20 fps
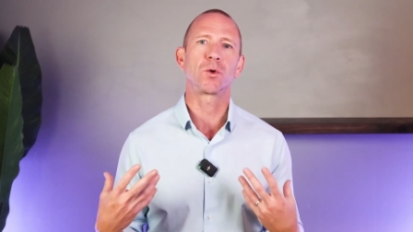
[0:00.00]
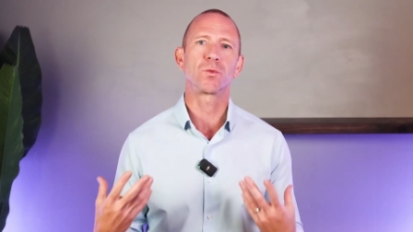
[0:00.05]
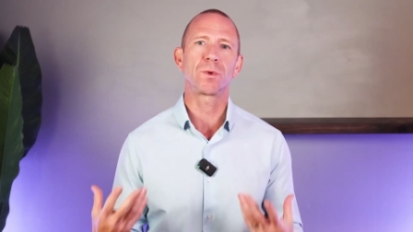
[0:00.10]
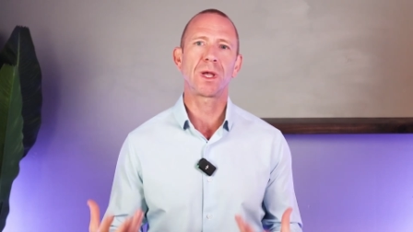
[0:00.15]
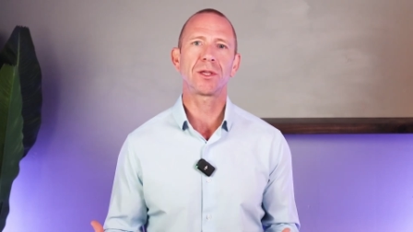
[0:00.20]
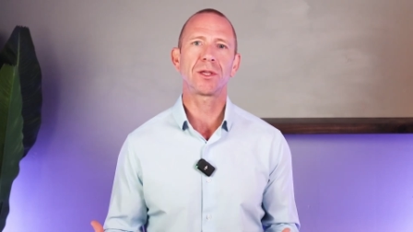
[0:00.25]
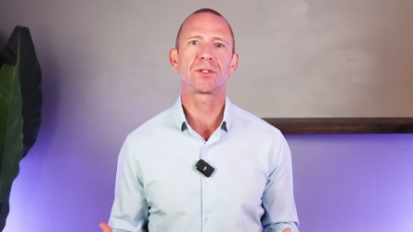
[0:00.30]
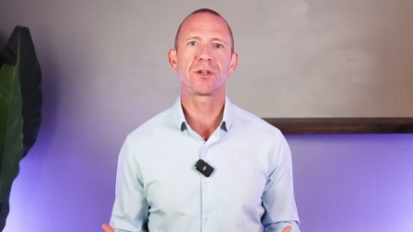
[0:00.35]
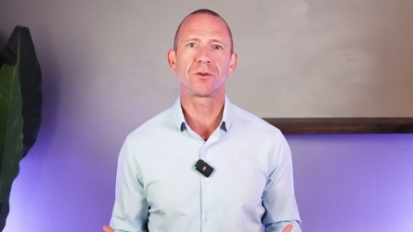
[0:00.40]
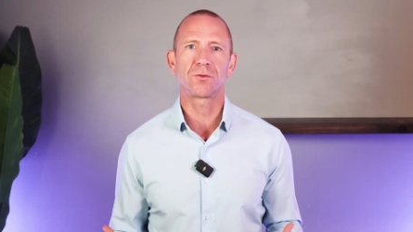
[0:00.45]
the
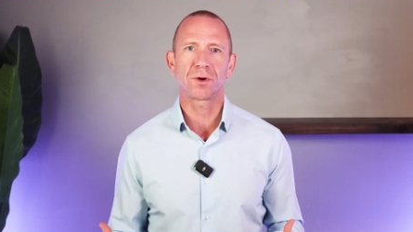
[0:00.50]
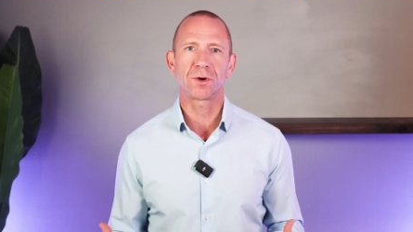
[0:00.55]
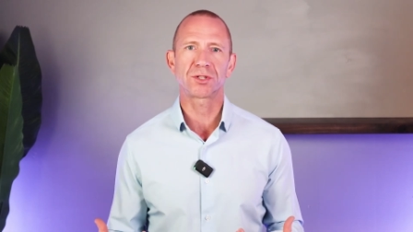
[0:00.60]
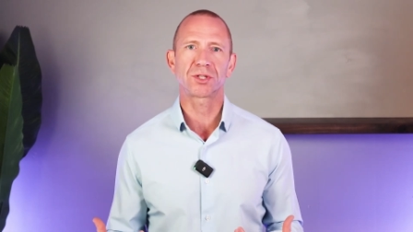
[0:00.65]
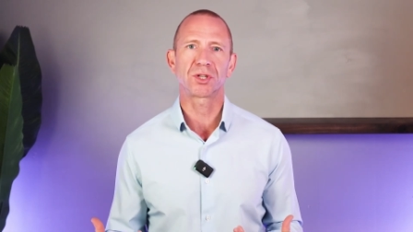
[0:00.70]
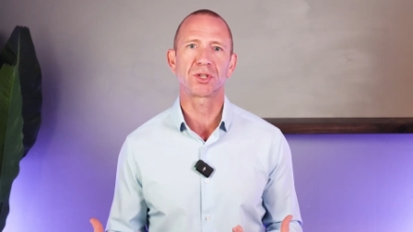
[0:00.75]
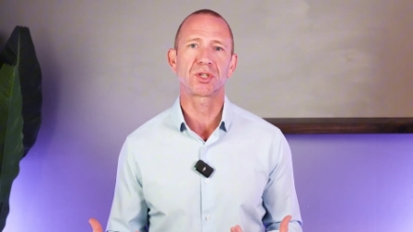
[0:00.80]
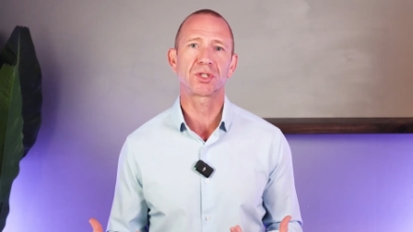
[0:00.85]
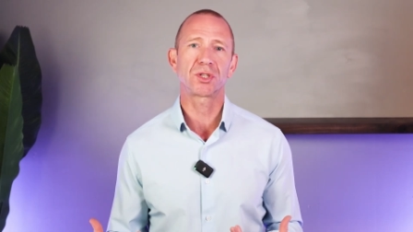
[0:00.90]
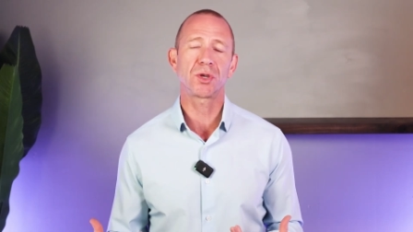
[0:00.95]
relative
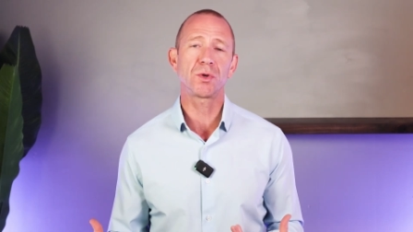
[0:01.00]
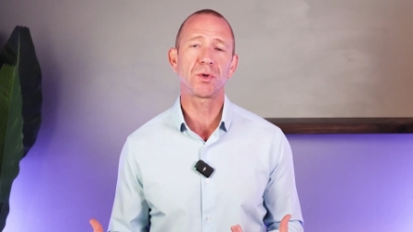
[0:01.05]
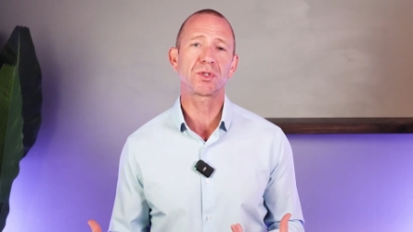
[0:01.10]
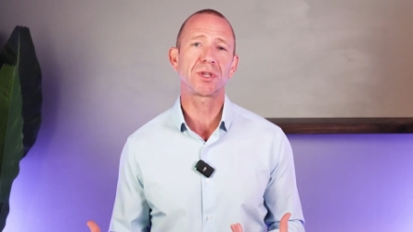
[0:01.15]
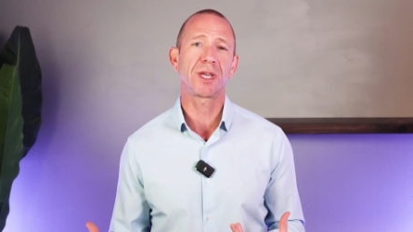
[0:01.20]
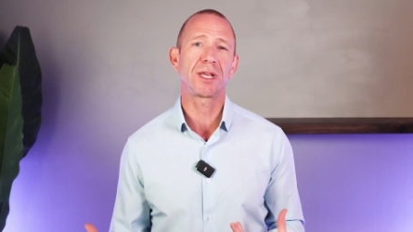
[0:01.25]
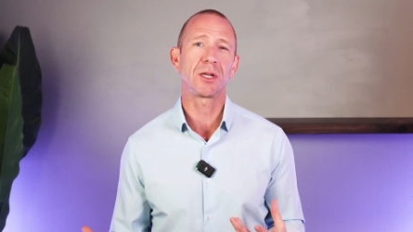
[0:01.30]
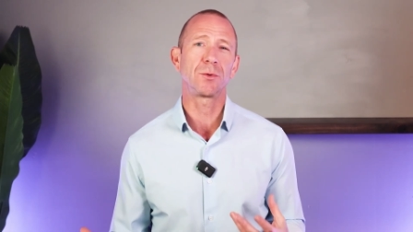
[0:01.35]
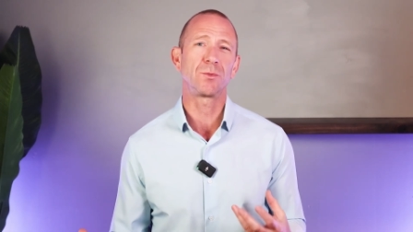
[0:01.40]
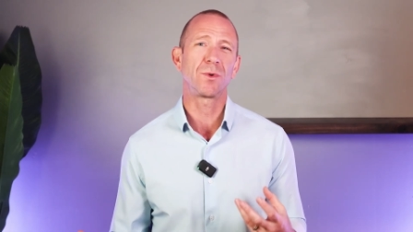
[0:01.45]
risk
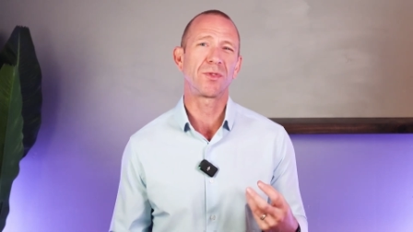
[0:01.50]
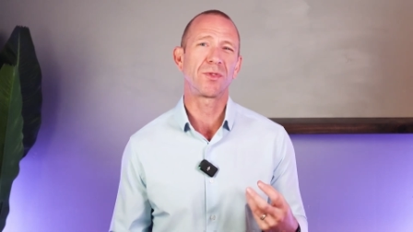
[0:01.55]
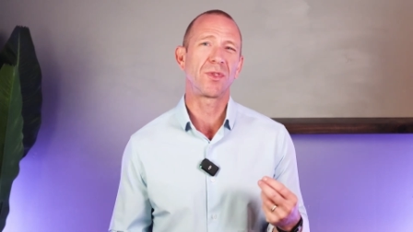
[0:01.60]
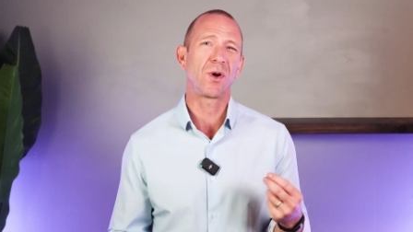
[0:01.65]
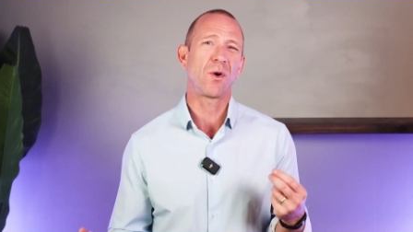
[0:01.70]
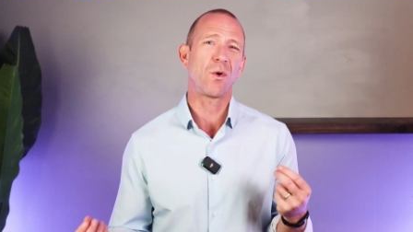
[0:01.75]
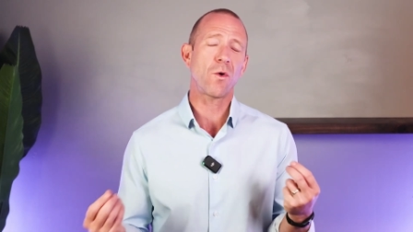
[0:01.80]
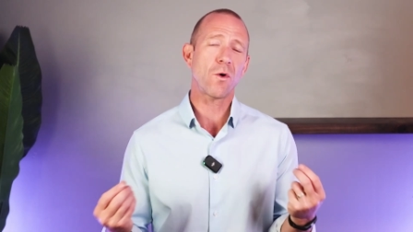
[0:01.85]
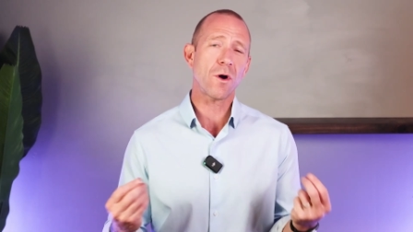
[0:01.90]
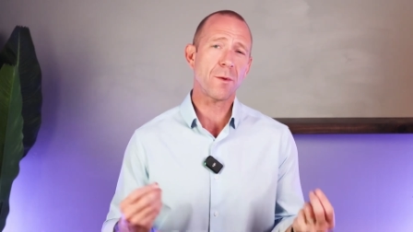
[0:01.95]
associated with
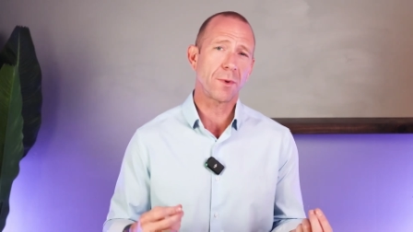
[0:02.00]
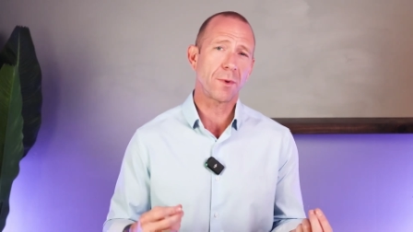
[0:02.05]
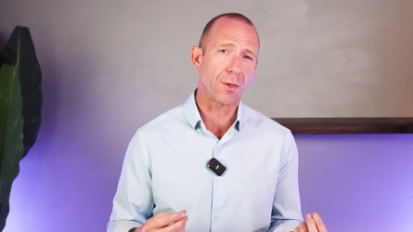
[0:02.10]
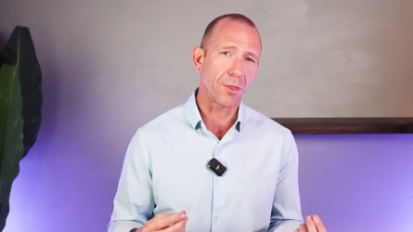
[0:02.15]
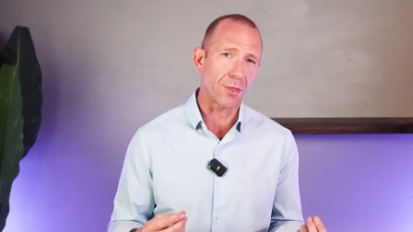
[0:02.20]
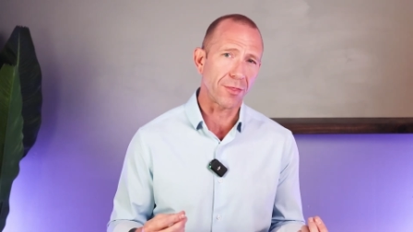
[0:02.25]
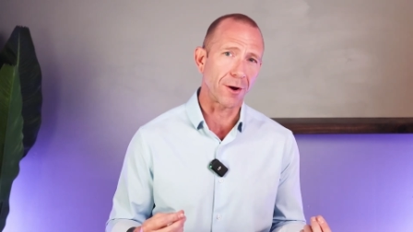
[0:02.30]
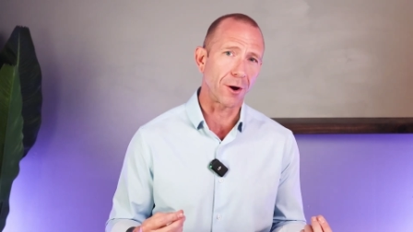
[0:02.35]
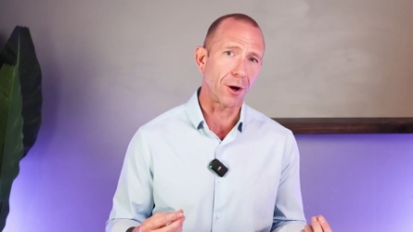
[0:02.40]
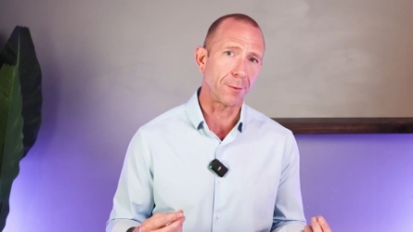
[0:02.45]
the
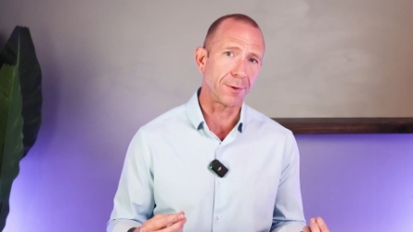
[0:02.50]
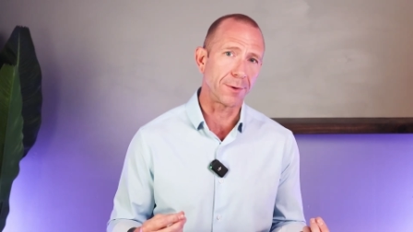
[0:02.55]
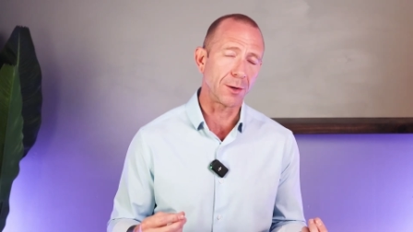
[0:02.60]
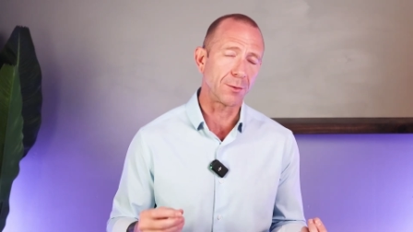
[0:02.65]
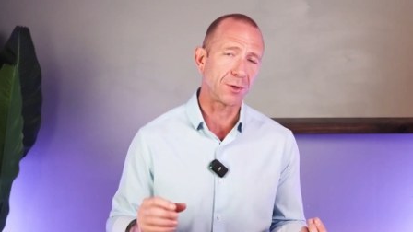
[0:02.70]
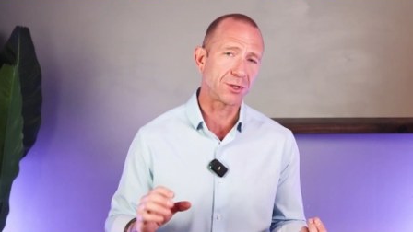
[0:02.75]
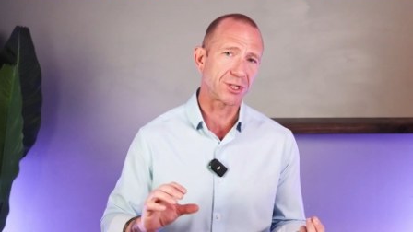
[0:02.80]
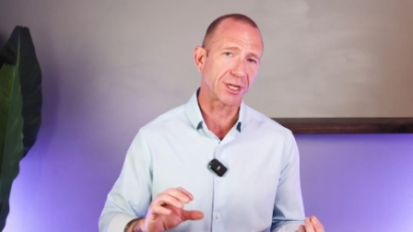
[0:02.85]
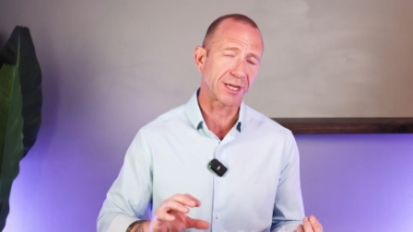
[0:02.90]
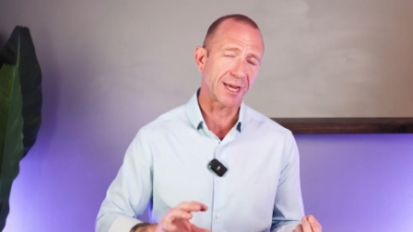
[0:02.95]
hormone
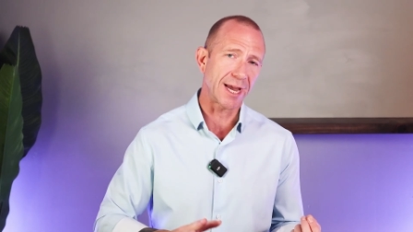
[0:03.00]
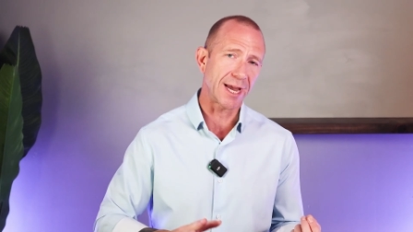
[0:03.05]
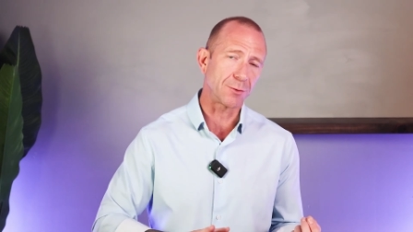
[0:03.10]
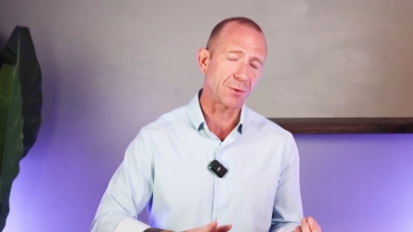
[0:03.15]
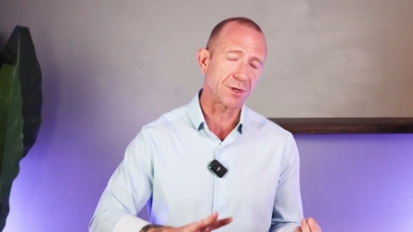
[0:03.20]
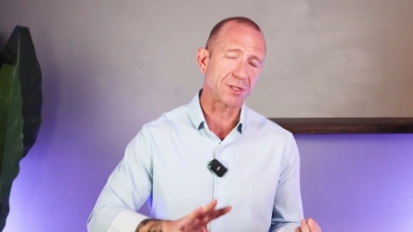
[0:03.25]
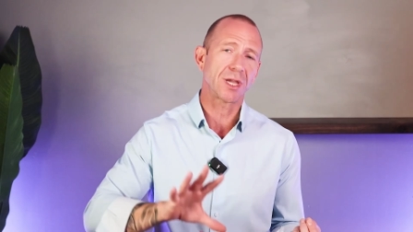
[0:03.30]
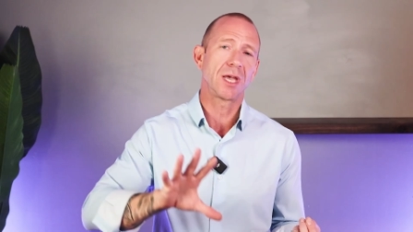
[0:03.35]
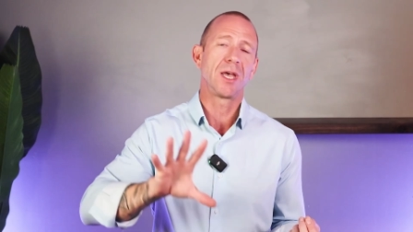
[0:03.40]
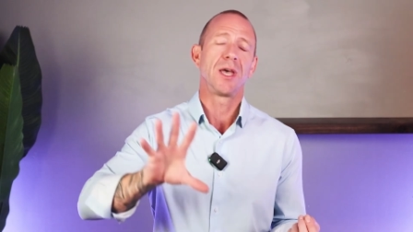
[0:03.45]
therapy, which
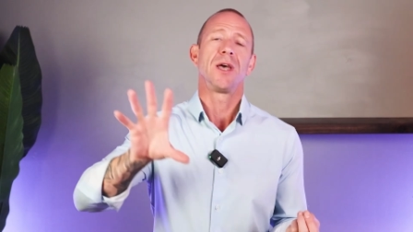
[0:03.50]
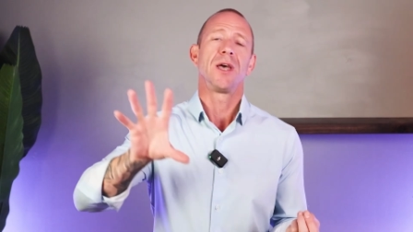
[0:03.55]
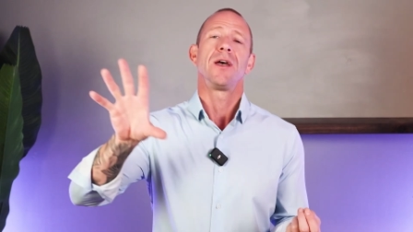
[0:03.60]
again was